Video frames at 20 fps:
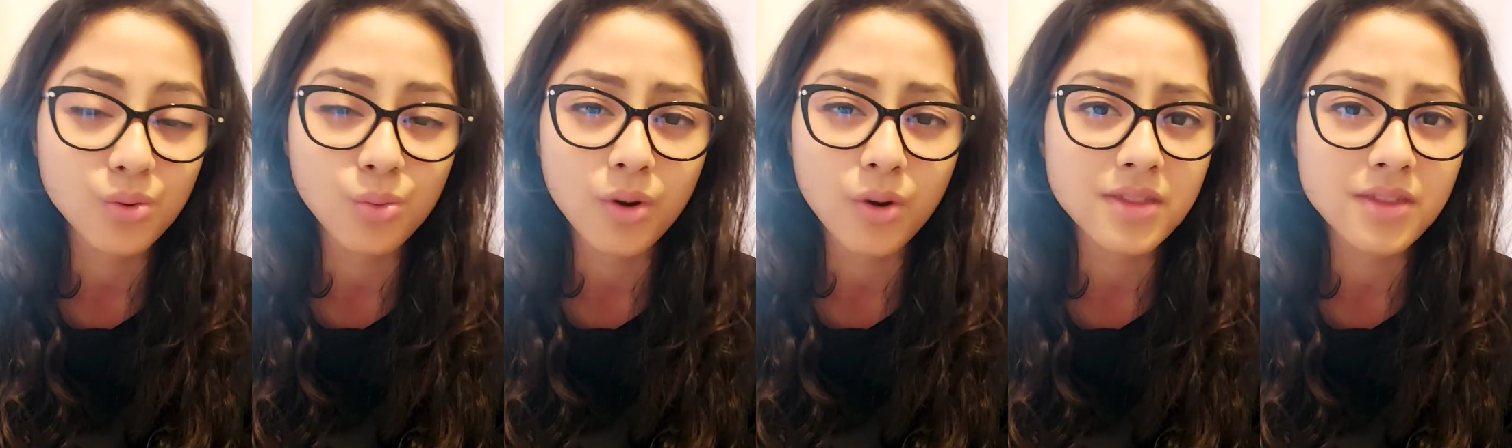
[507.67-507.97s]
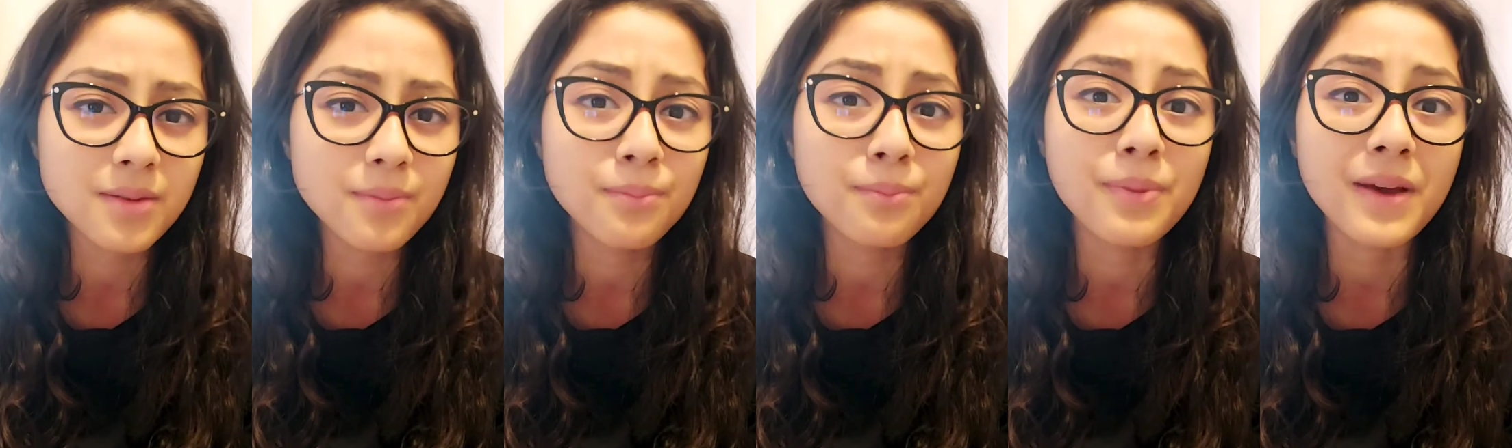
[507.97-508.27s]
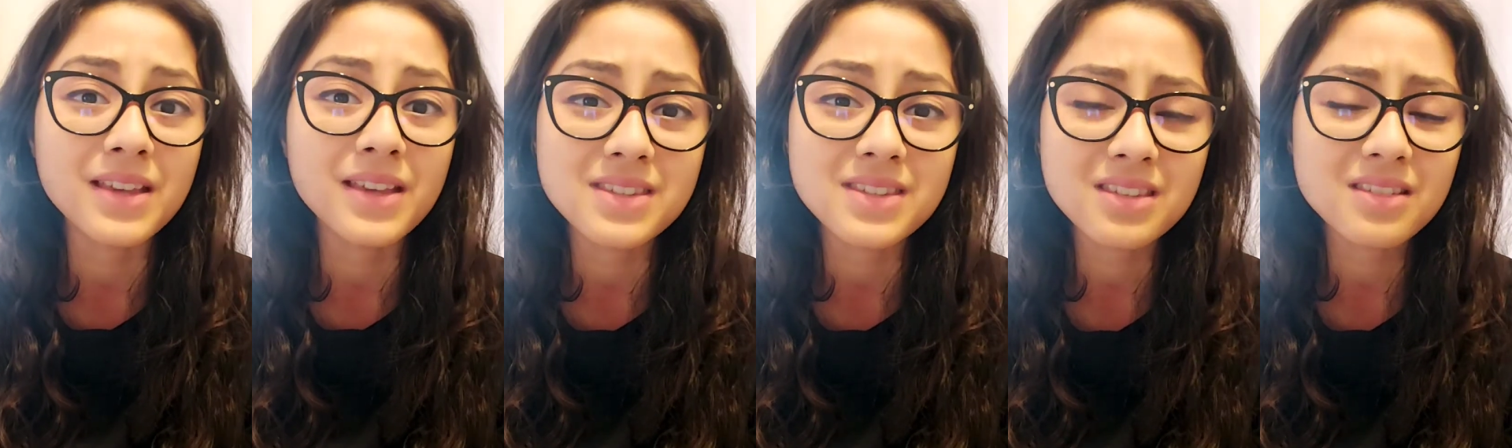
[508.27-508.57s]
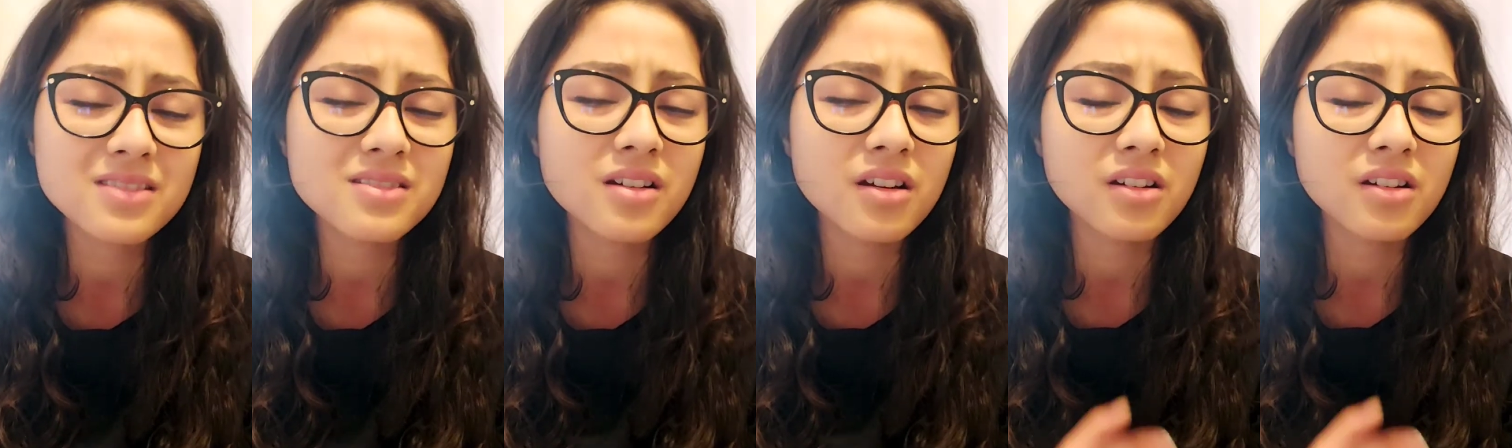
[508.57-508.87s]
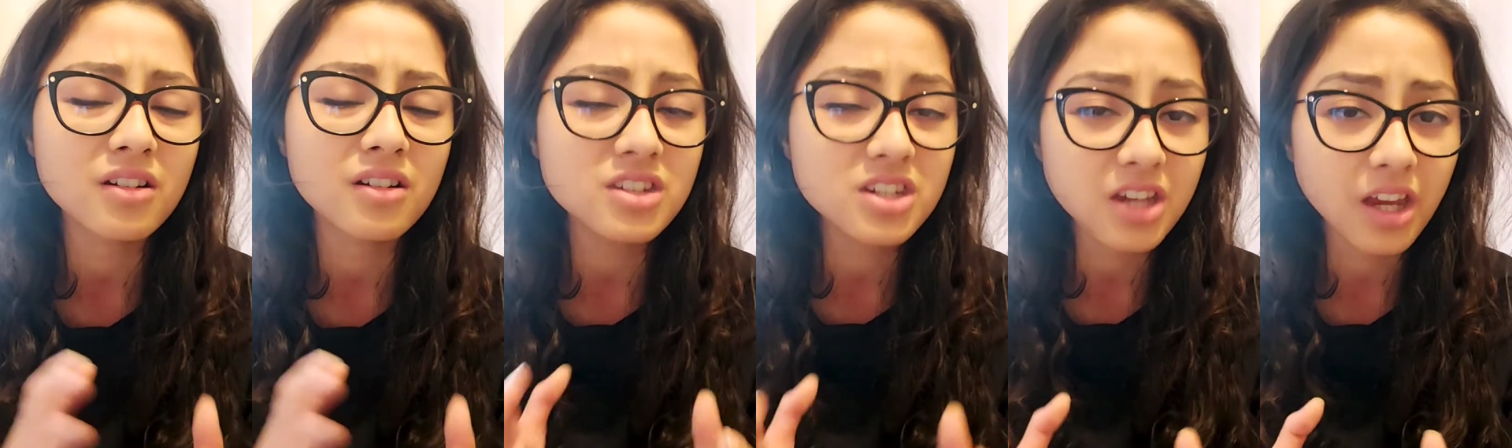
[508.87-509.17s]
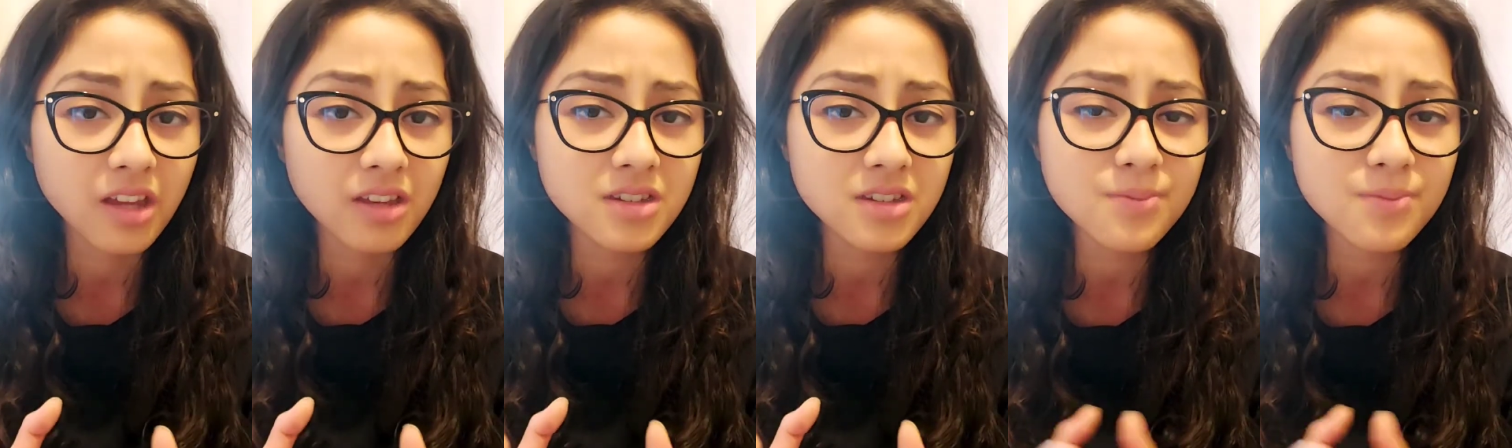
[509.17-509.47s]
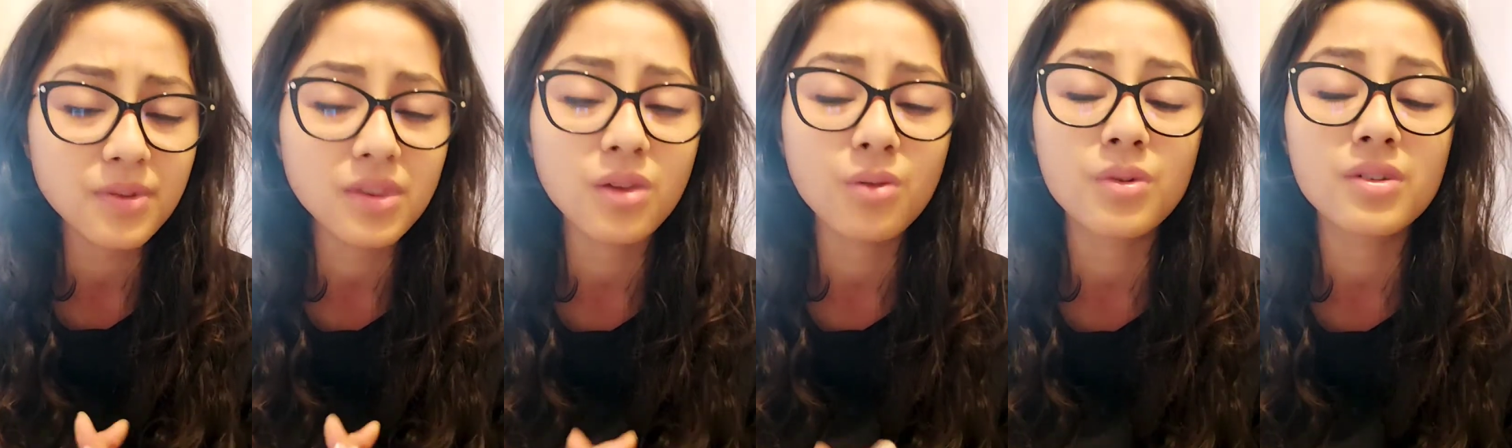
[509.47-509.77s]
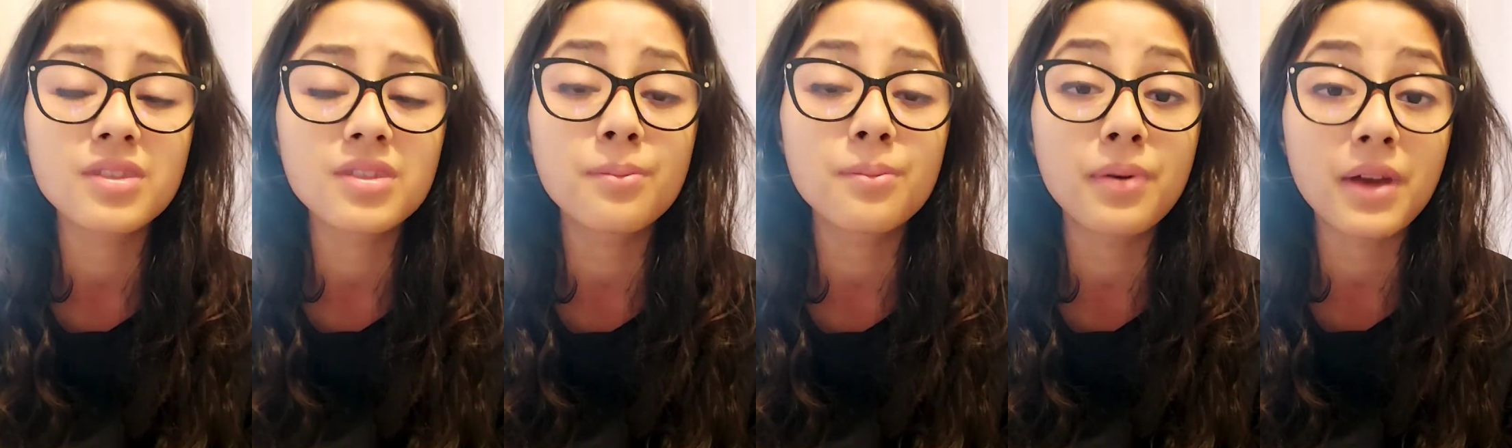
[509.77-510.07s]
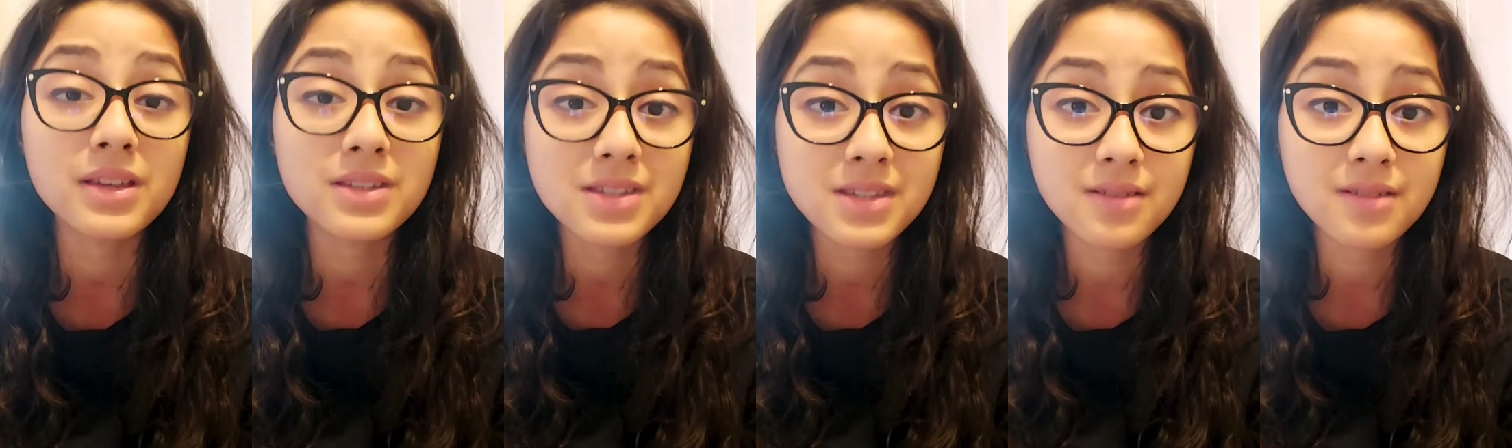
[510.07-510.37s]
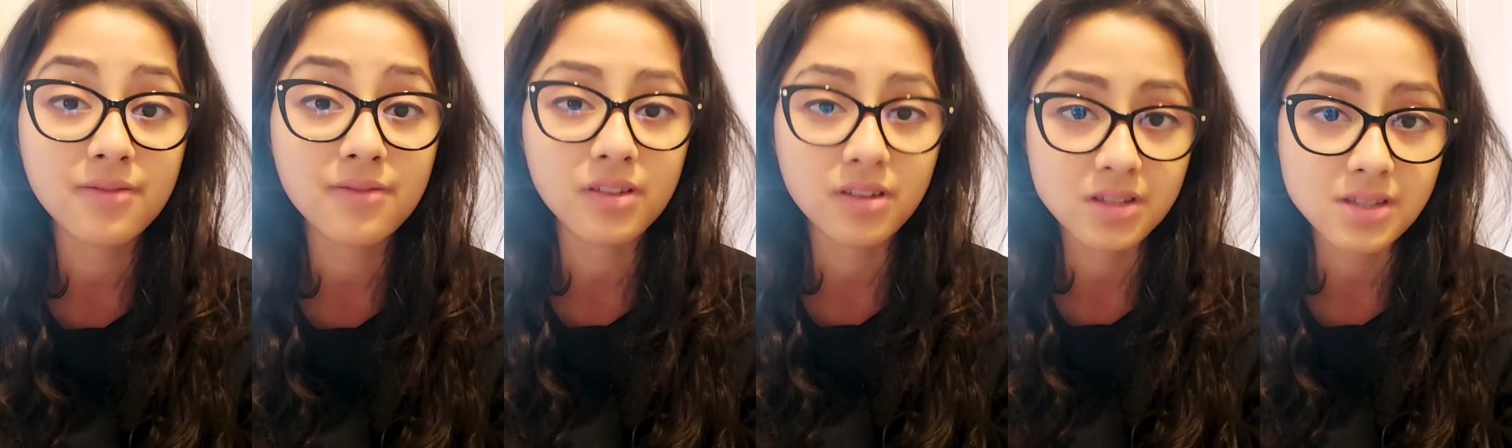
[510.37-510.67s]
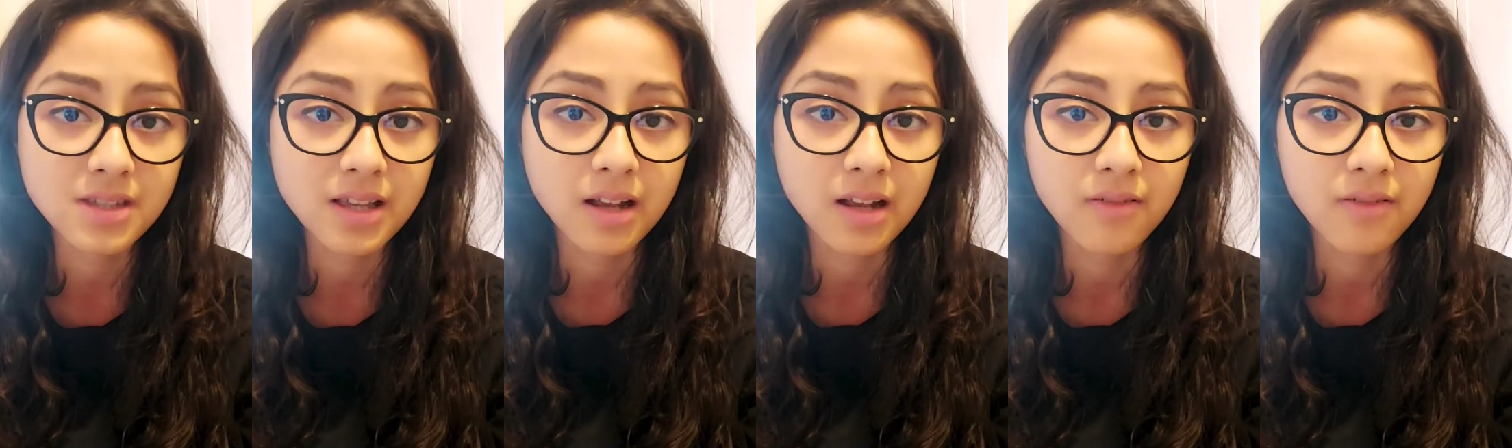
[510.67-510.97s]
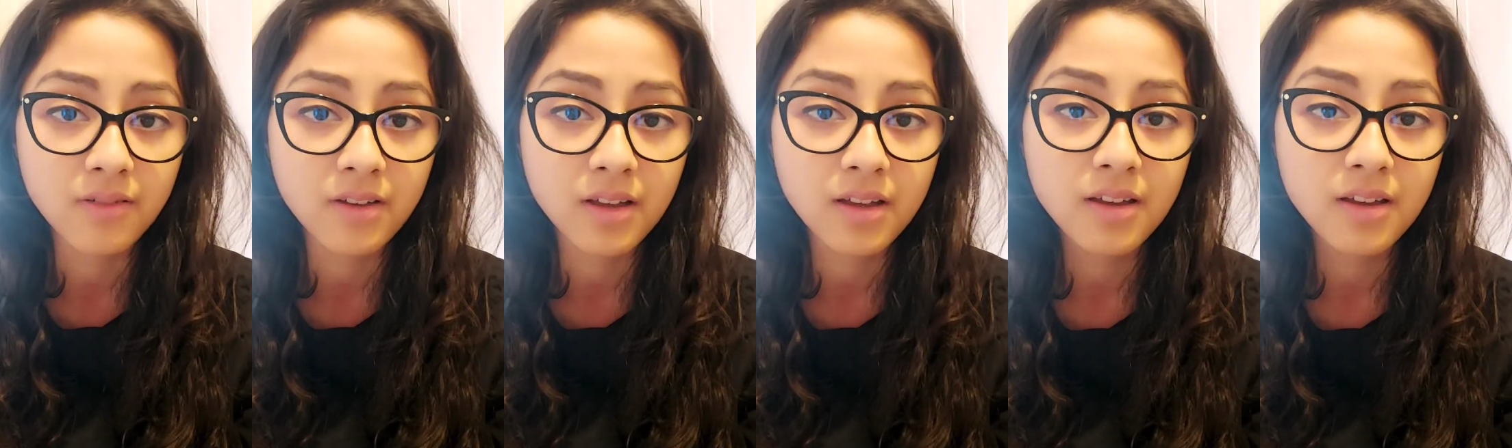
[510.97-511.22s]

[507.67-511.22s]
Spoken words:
You want the best, sorry, not change, but you want the best for yourself.